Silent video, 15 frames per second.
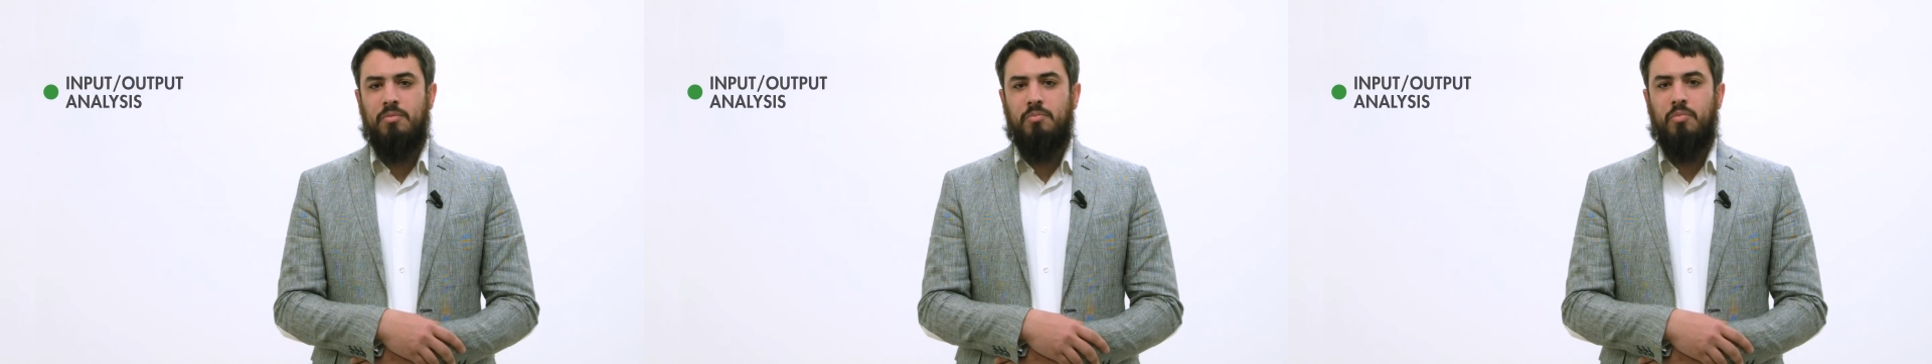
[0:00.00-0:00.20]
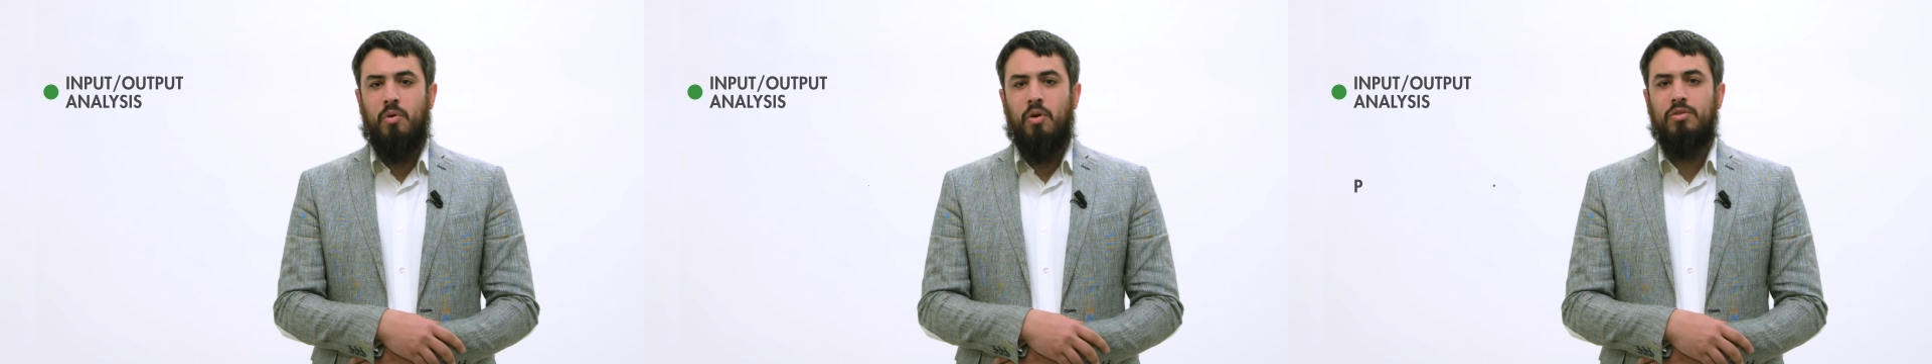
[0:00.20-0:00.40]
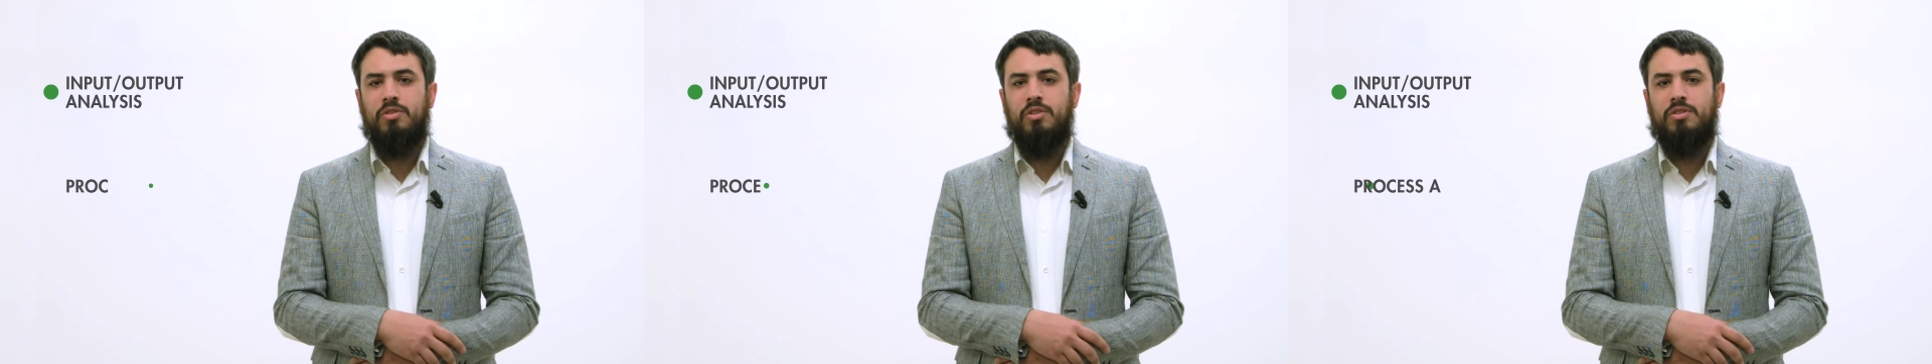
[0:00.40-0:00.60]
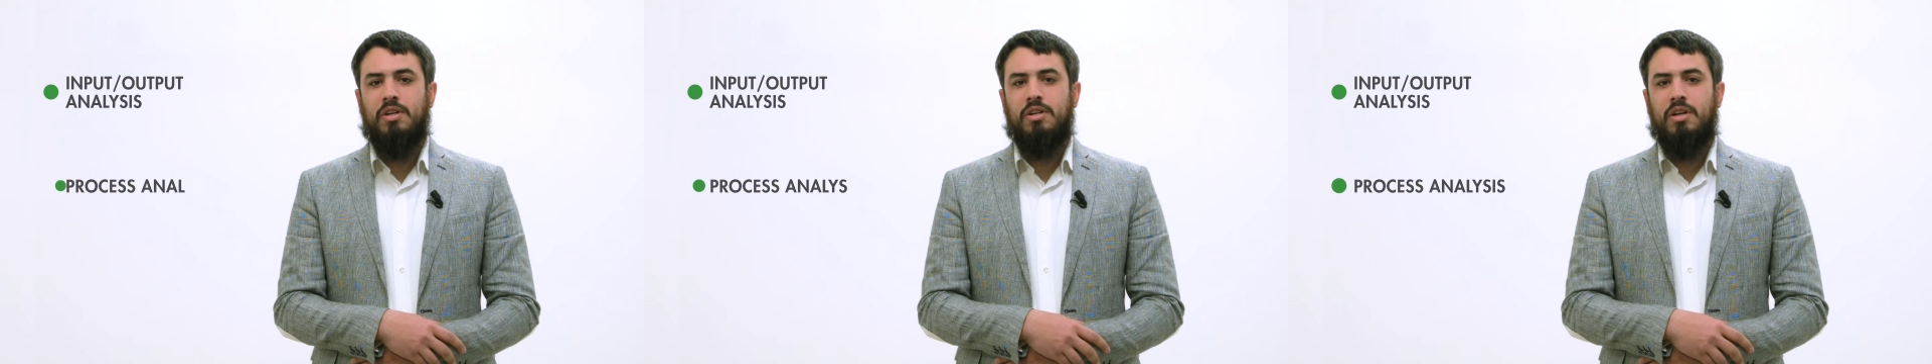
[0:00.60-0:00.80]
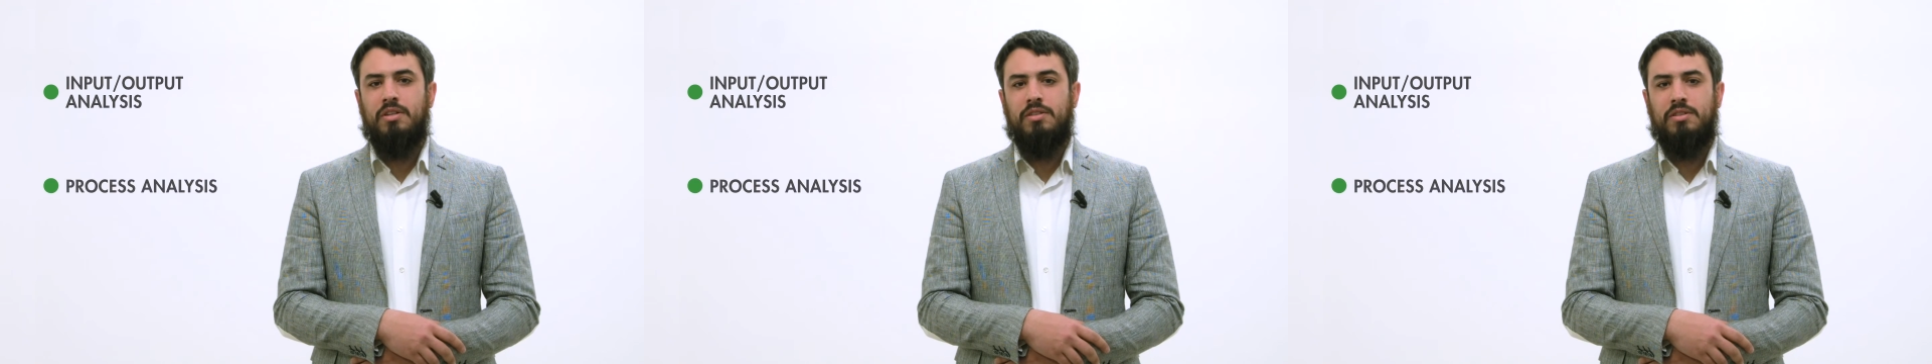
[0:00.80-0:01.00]
process
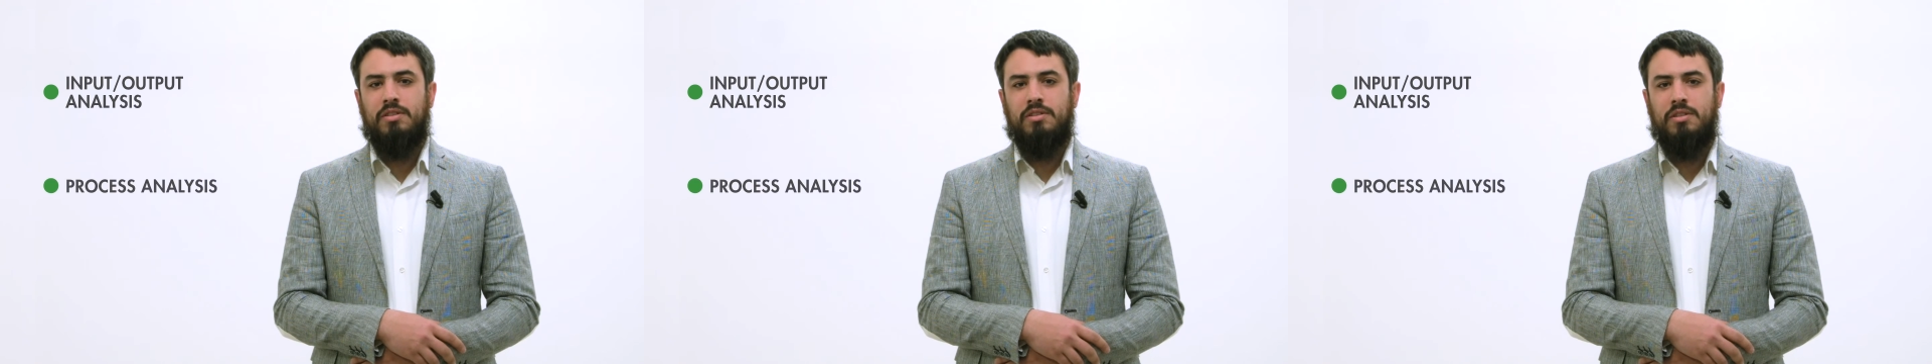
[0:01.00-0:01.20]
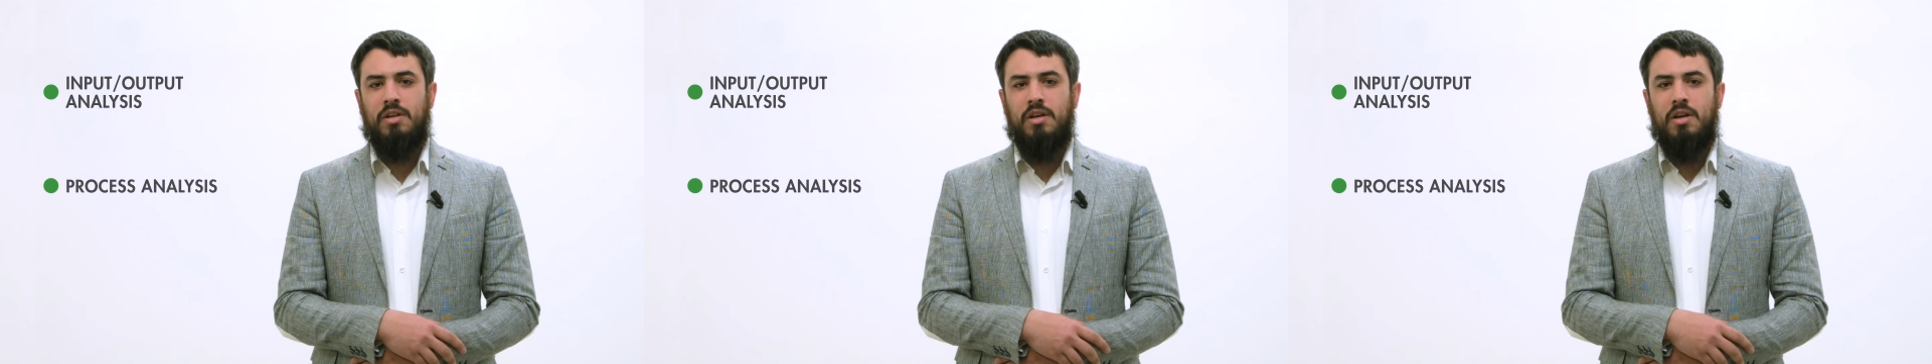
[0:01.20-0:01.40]
analysis,